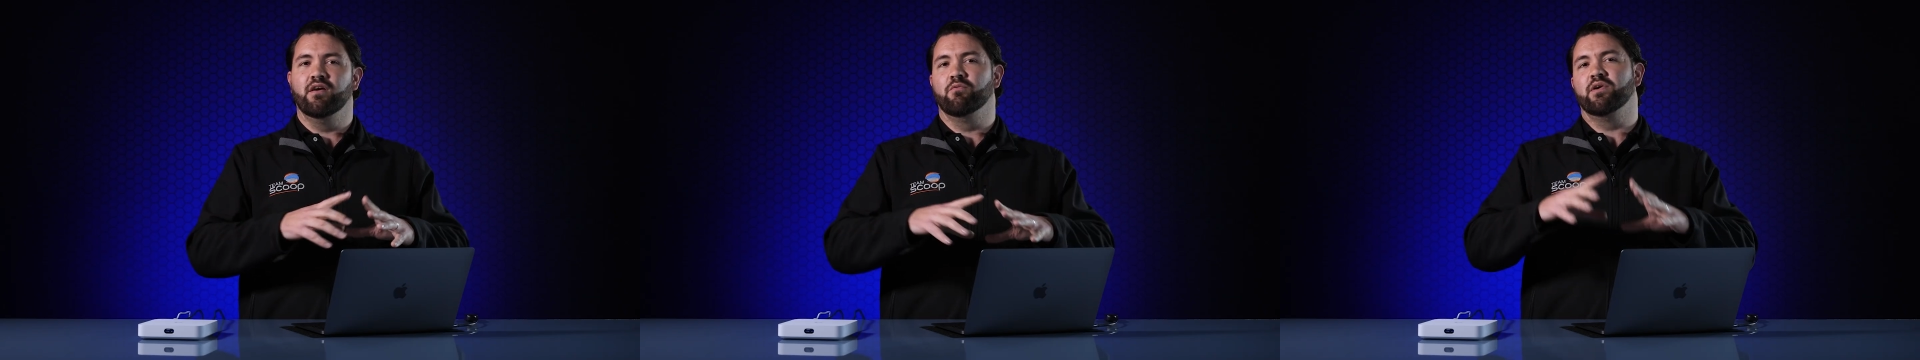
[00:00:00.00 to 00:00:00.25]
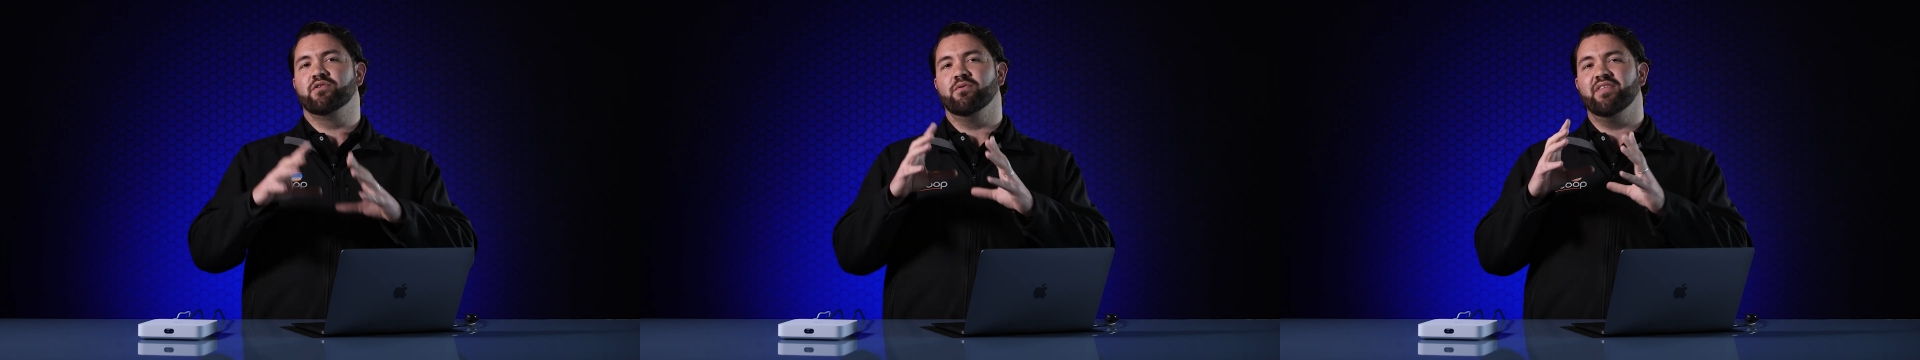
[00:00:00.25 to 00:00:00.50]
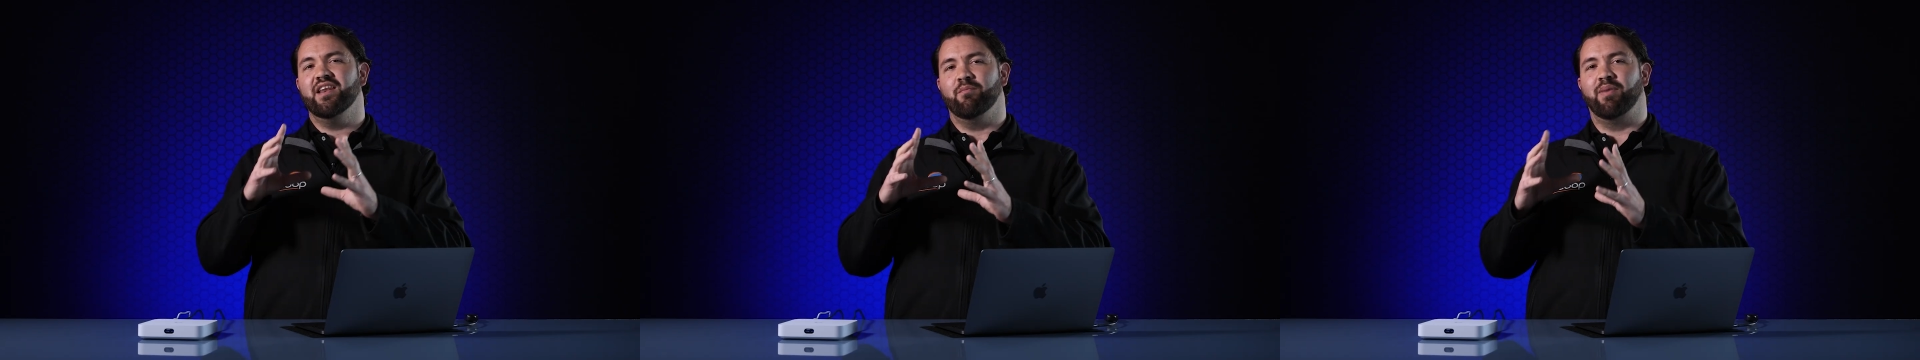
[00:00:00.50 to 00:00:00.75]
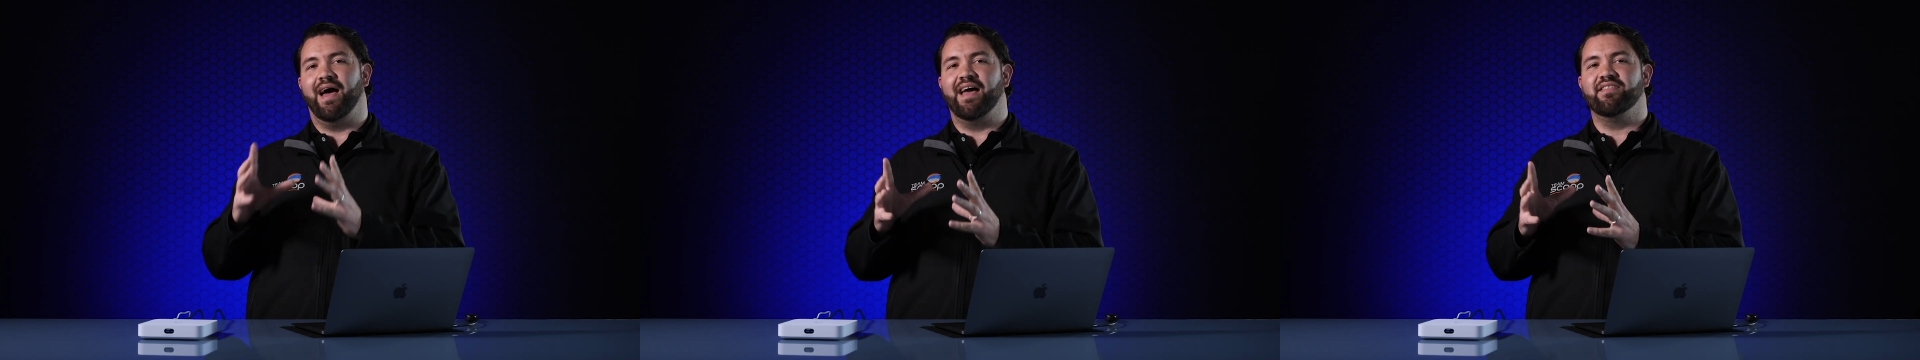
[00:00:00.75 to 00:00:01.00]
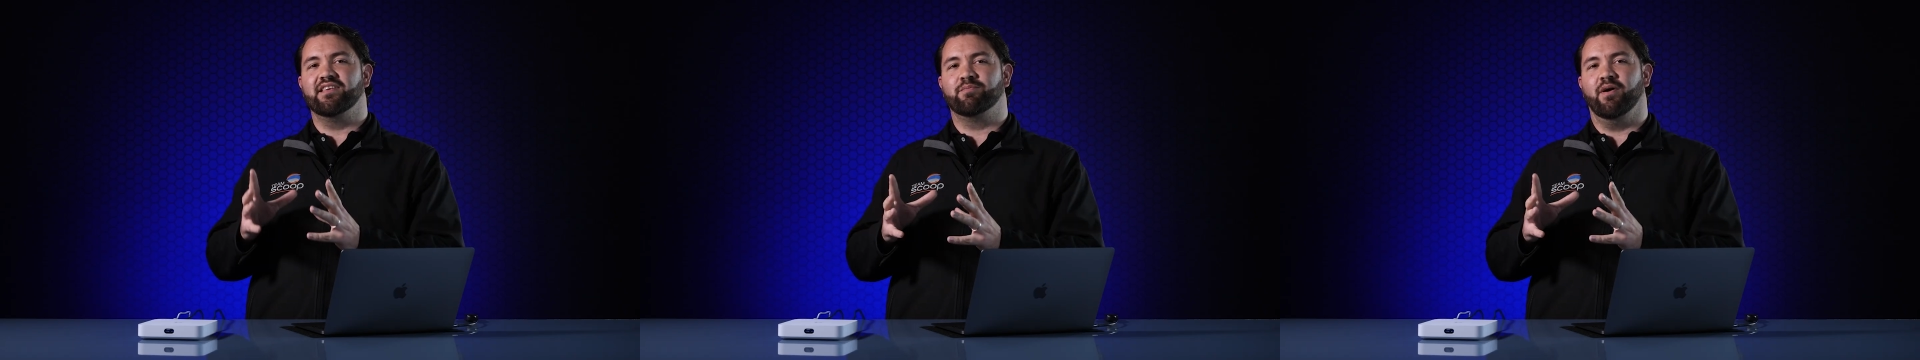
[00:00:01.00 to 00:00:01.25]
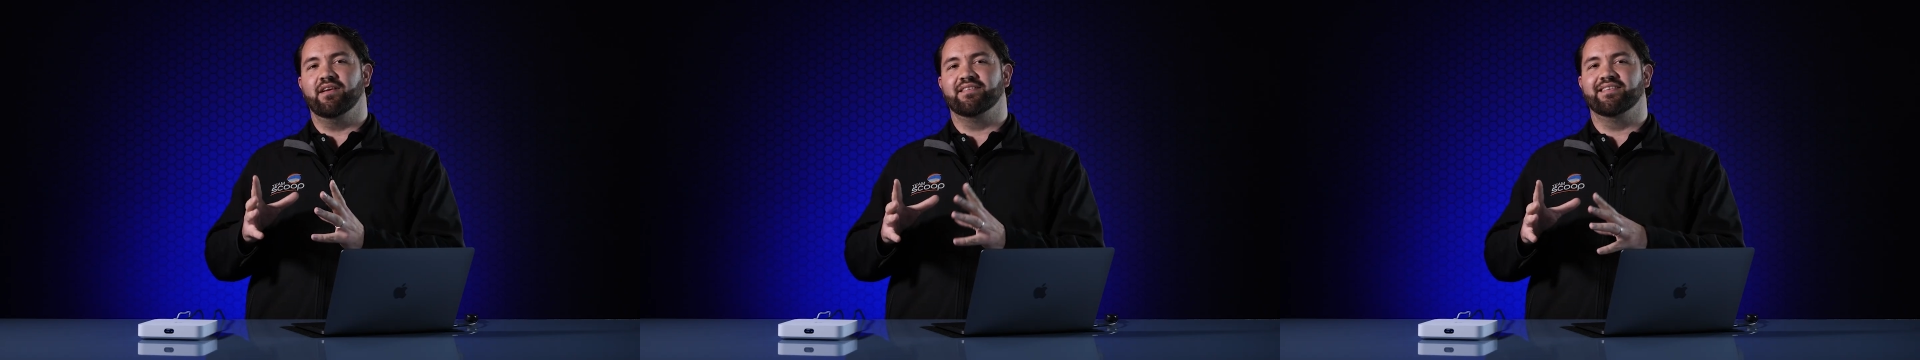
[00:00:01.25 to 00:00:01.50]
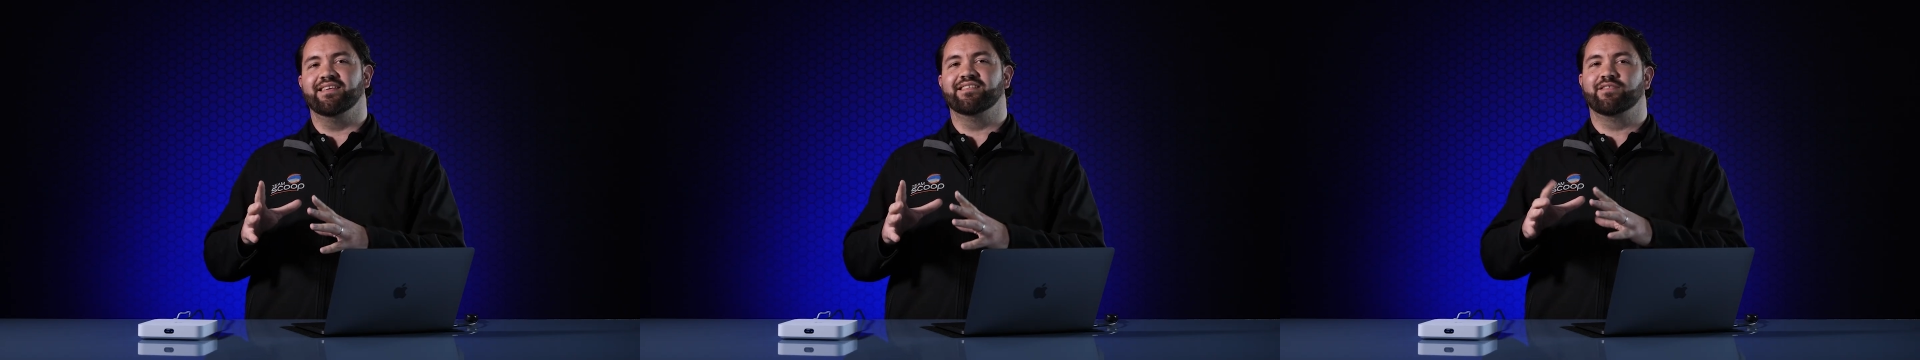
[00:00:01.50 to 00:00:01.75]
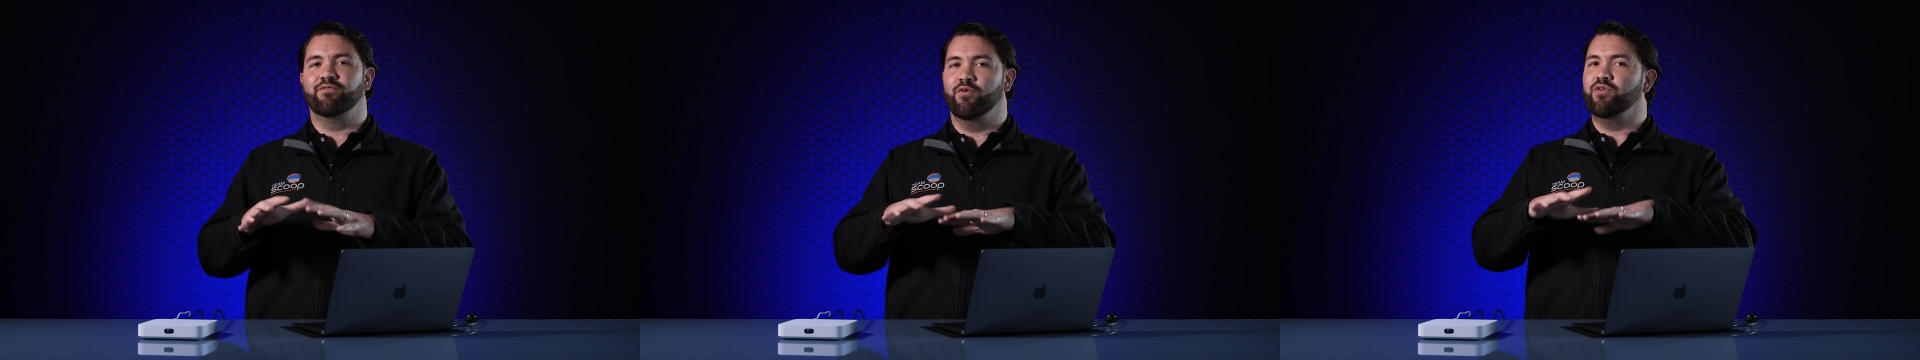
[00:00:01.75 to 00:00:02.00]
which will then apply these
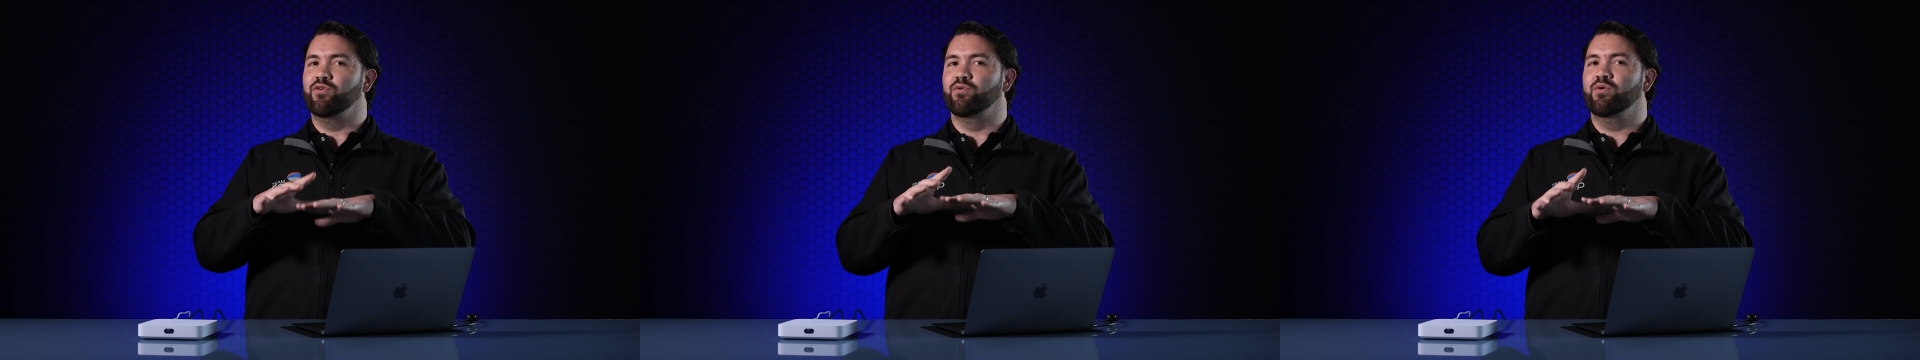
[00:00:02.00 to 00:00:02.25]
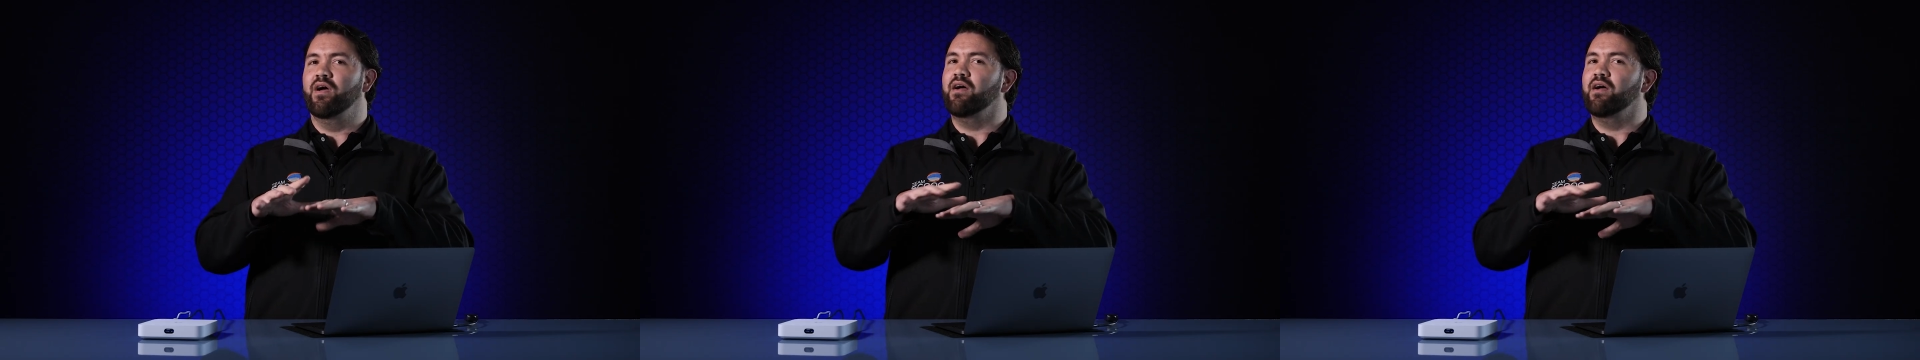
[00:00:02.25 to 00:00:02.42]
policies for you